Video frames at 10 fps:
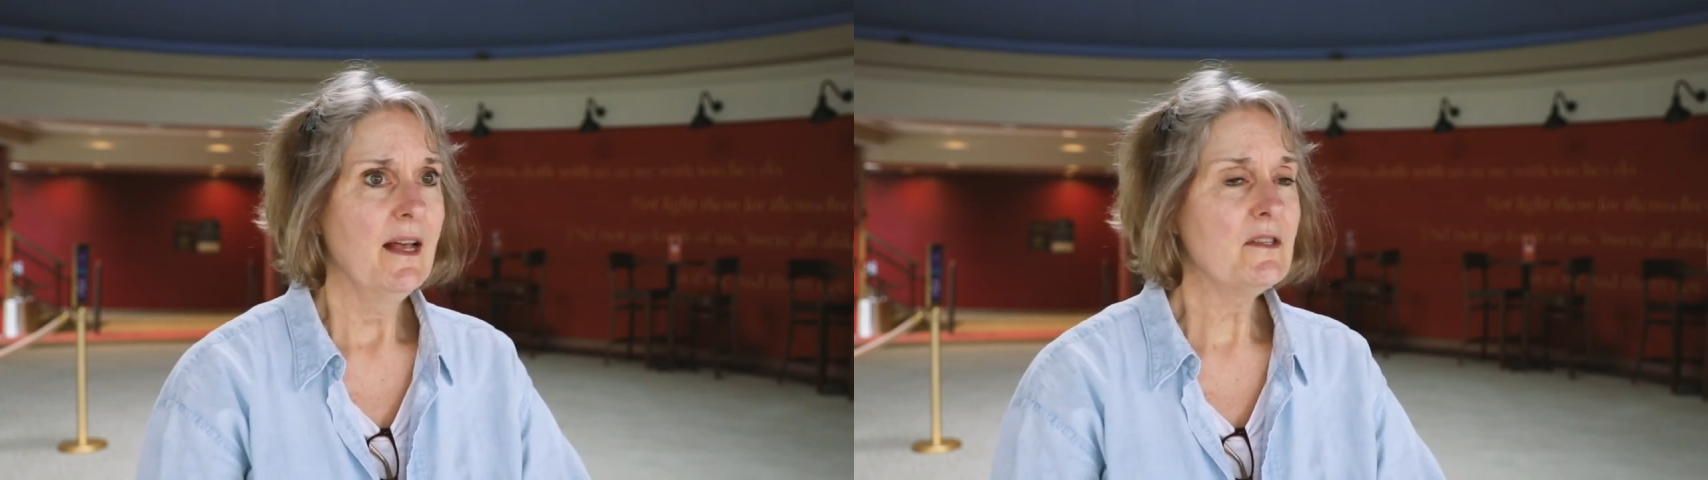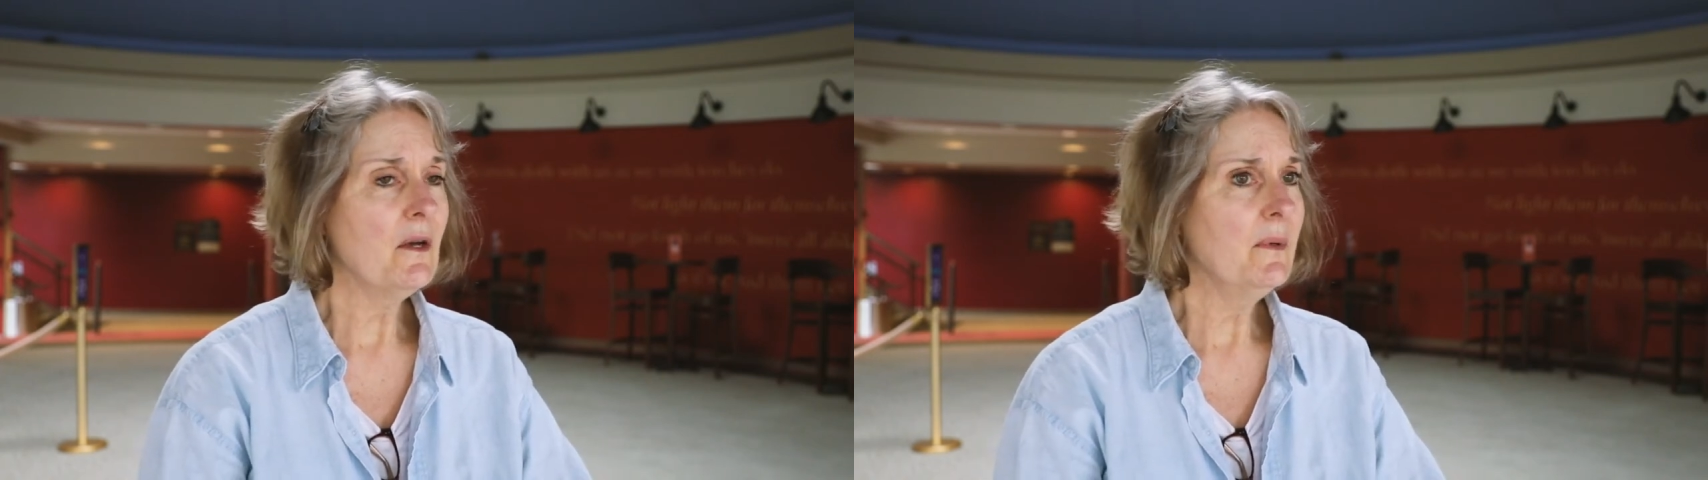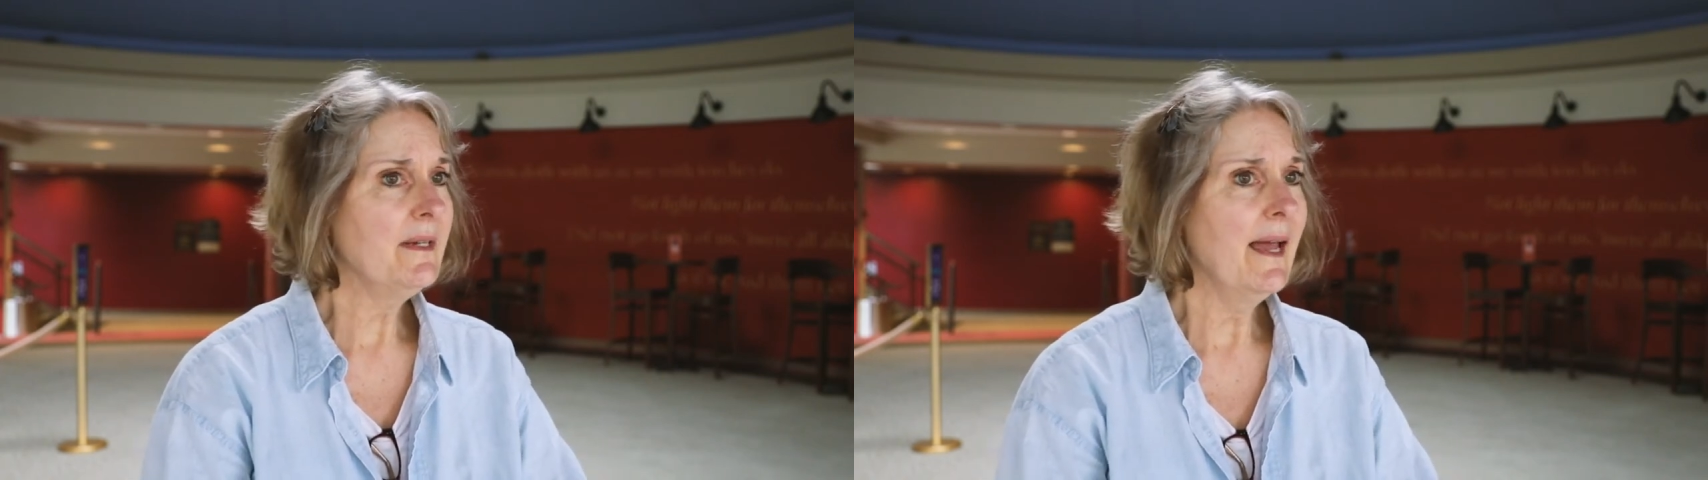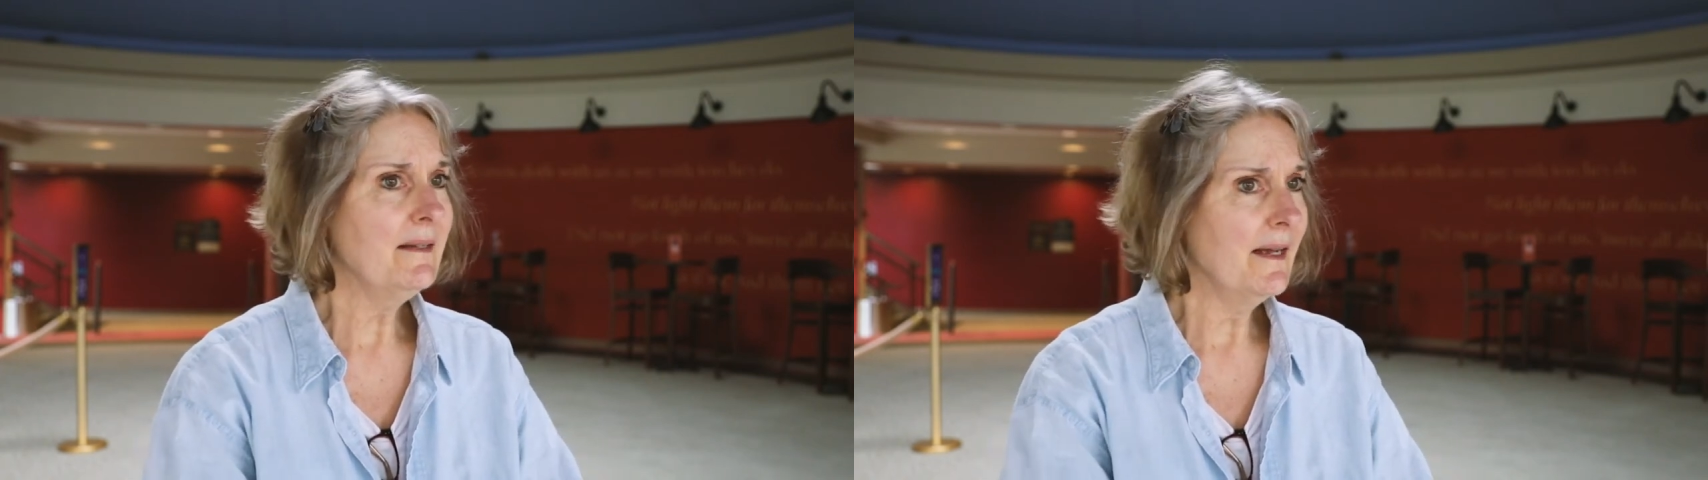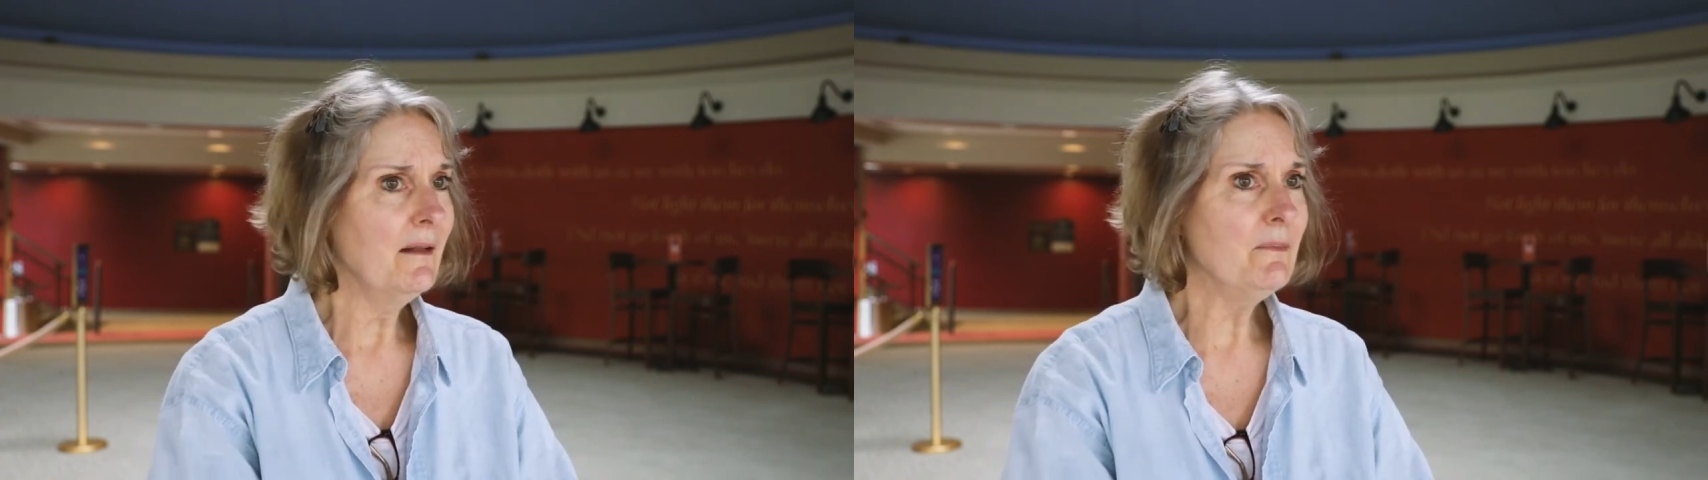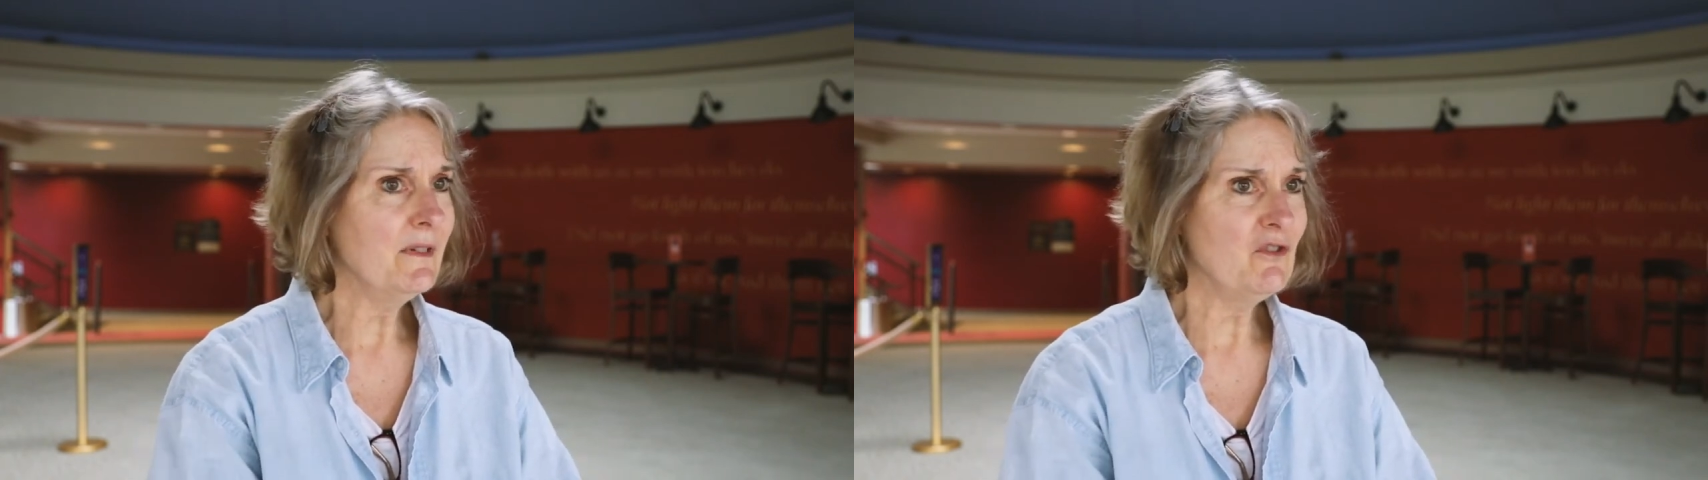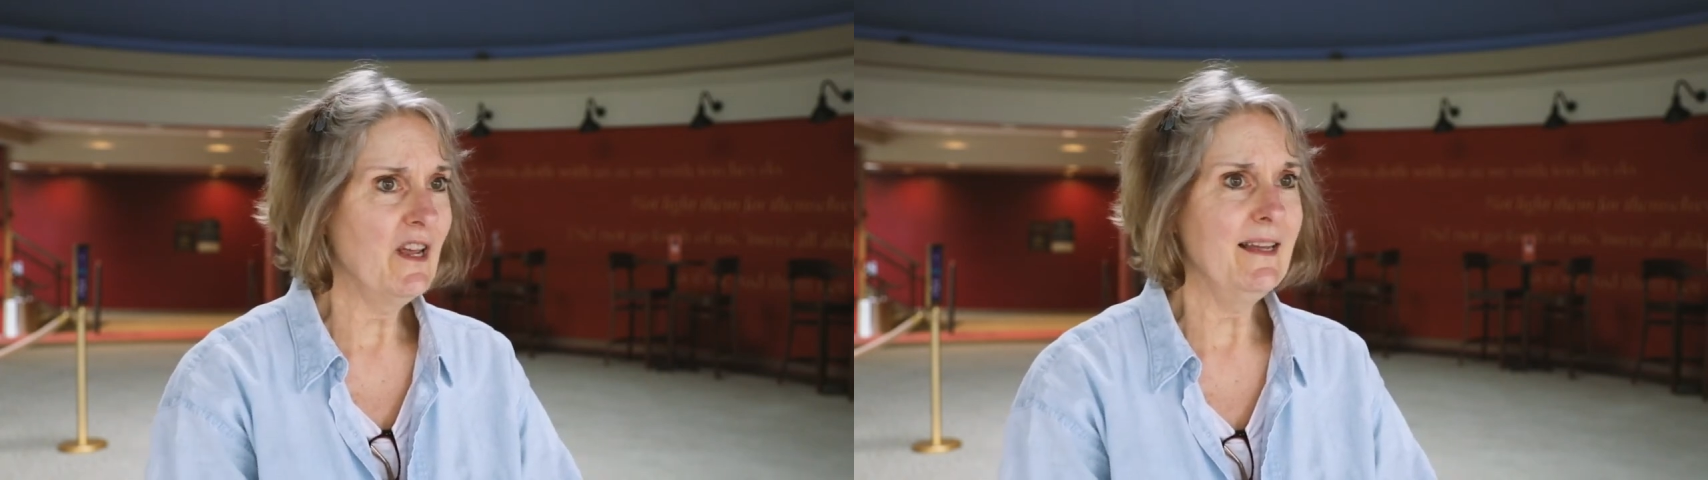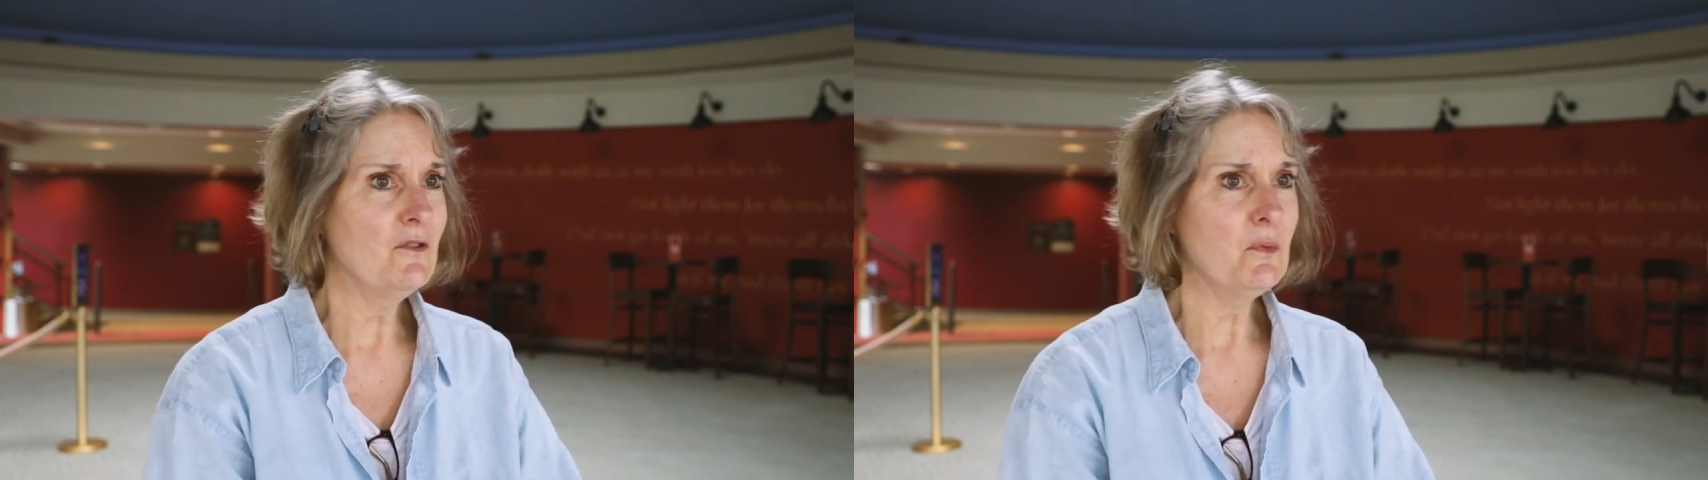So it can't help but
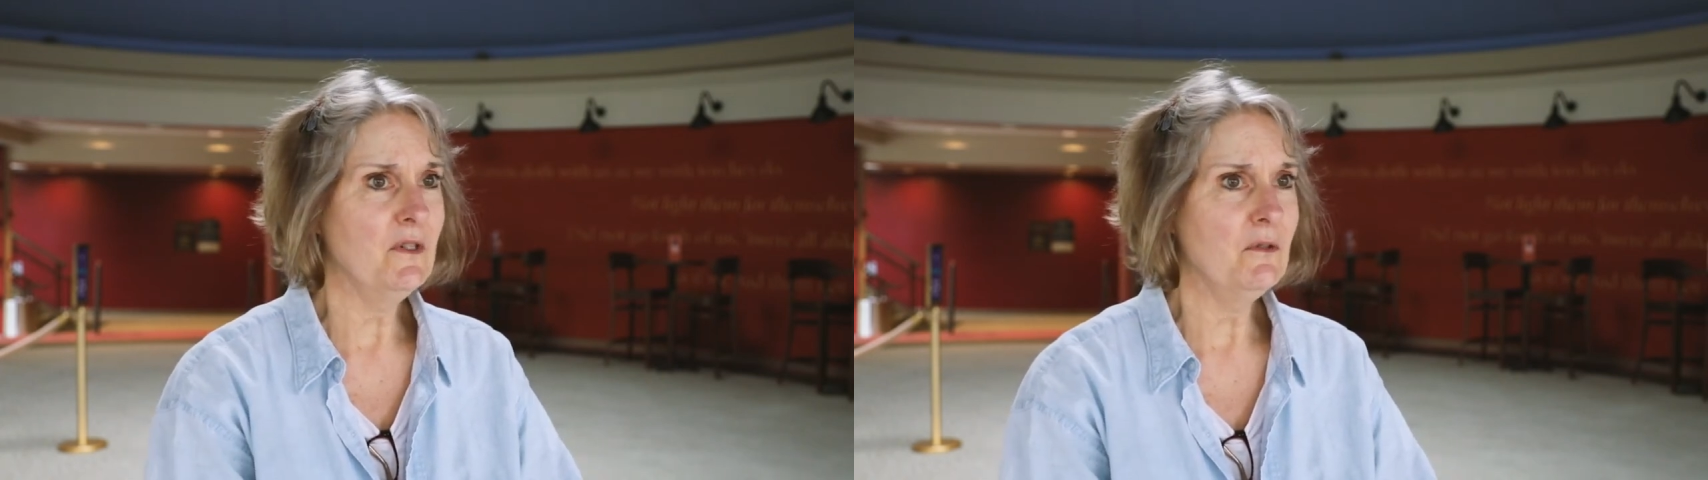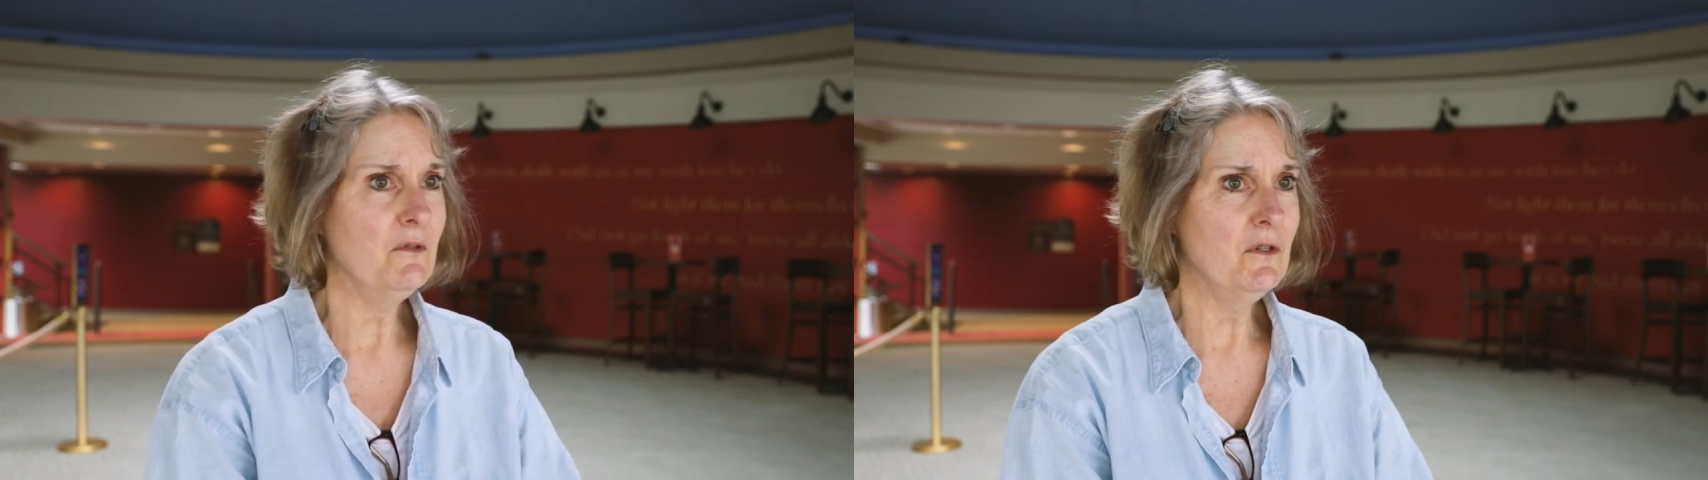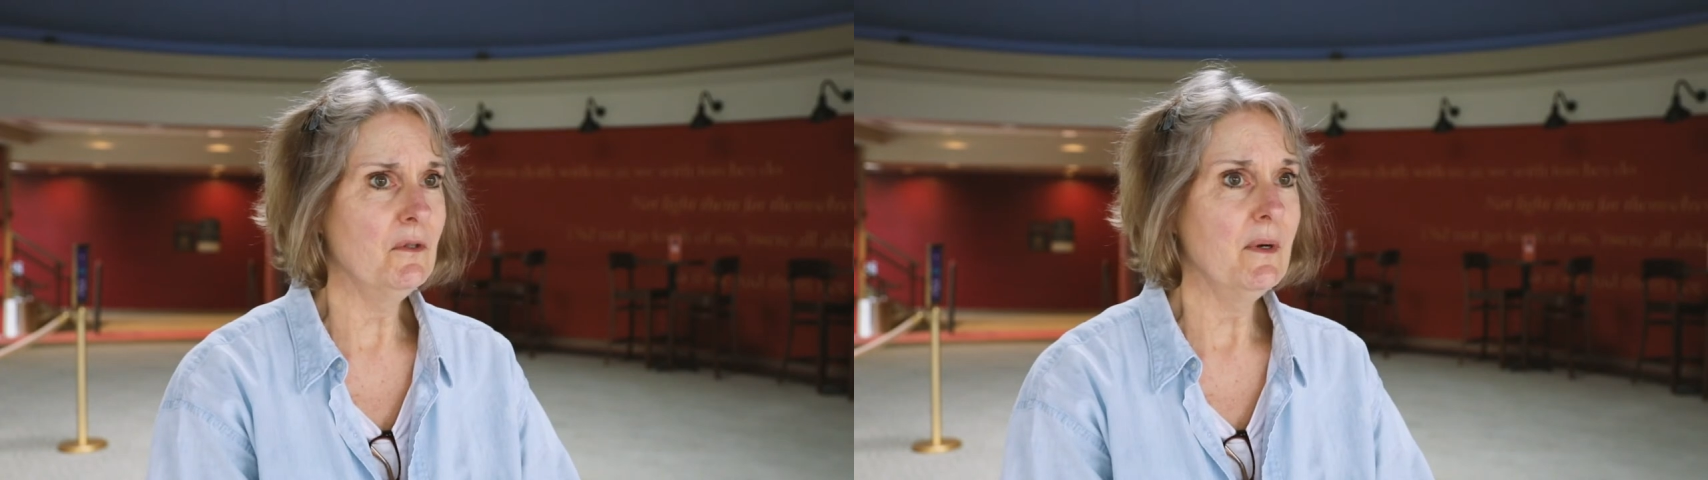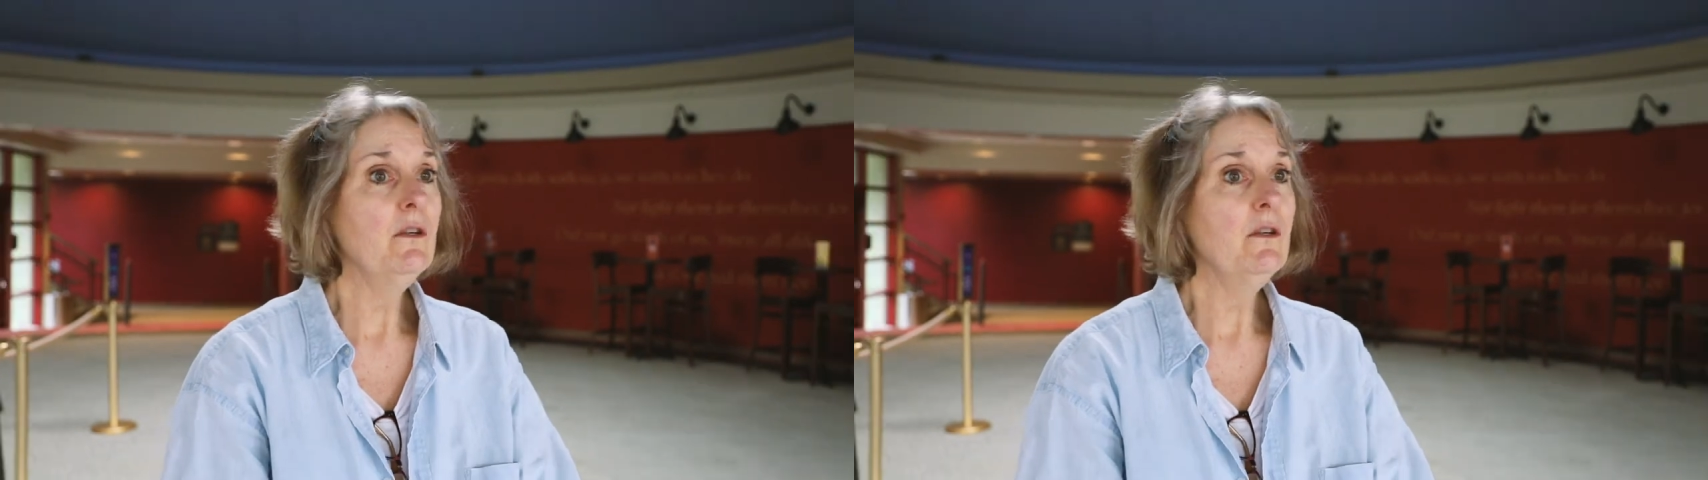change what you do.